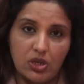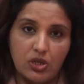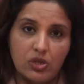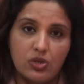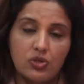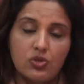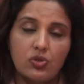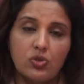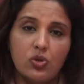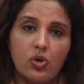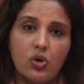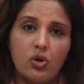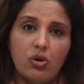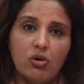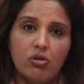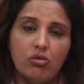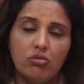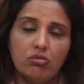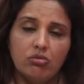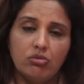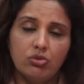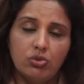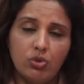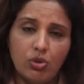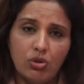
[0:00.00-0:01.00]
So
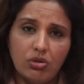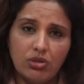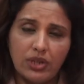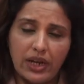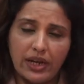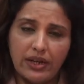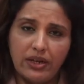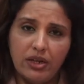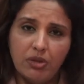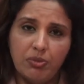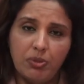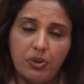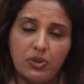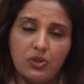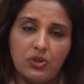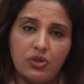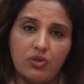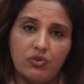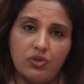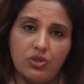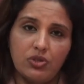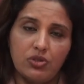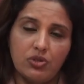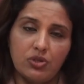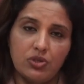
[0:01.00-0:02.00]
though 90% of
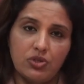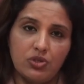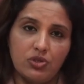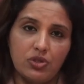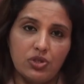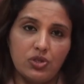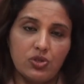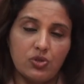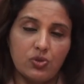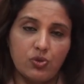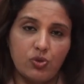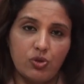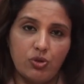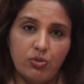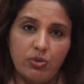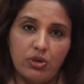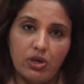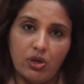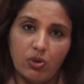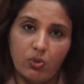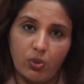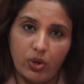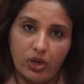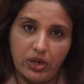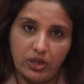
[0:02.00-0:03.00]
the surgeries could be
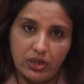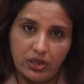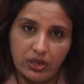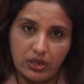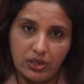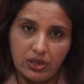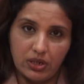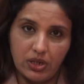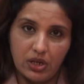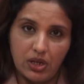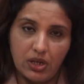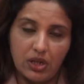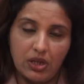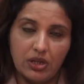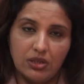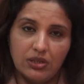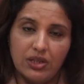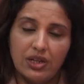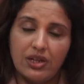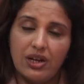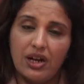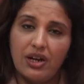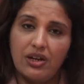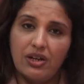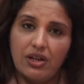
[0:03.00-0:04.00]
avoided,
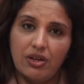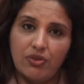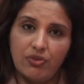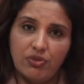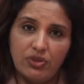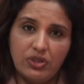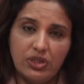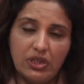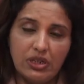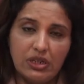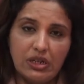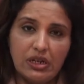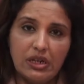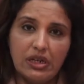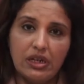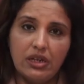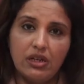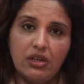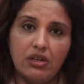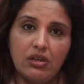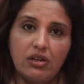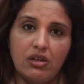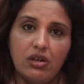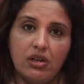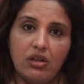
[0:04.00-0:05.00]
there are
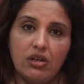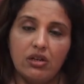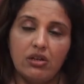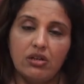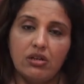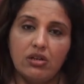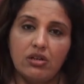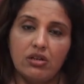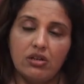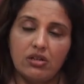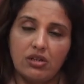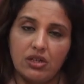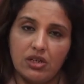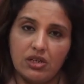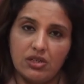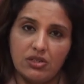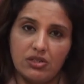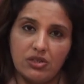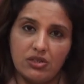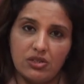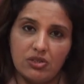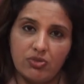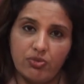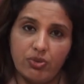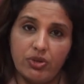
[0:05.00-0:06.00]
definitely clear-cut
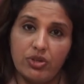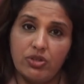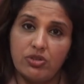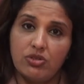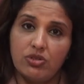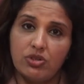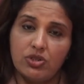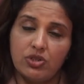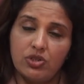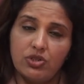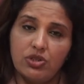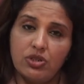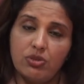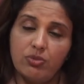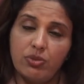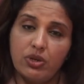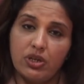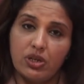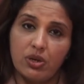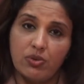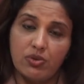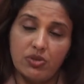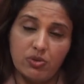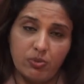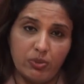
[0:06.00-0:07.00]
cases where surgery
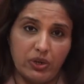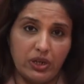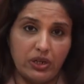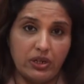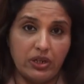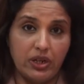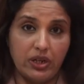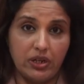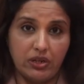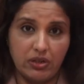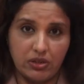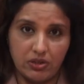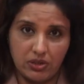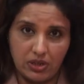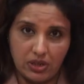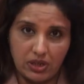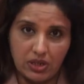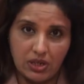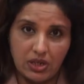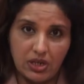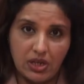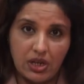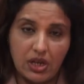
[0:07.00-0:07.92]
becomes mandatory.